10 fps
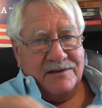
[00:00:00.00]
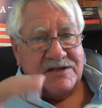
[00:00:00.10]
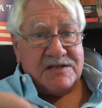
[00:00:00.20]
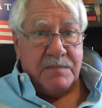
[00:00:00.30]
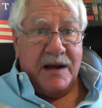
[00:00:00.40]

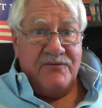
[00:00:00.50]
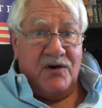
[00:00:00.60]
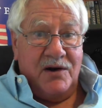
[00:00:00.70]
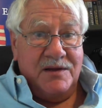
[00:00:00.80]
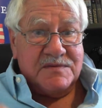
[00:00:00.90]
despite
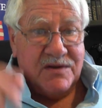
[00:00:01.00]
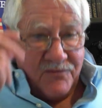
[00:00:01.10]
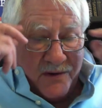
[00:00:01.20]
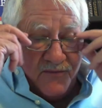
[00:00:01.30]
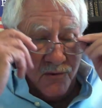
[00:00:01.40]
volumes
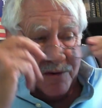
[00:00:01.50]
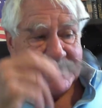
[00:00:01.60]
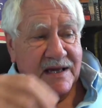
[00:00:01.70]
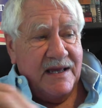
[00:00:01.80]
of reforms.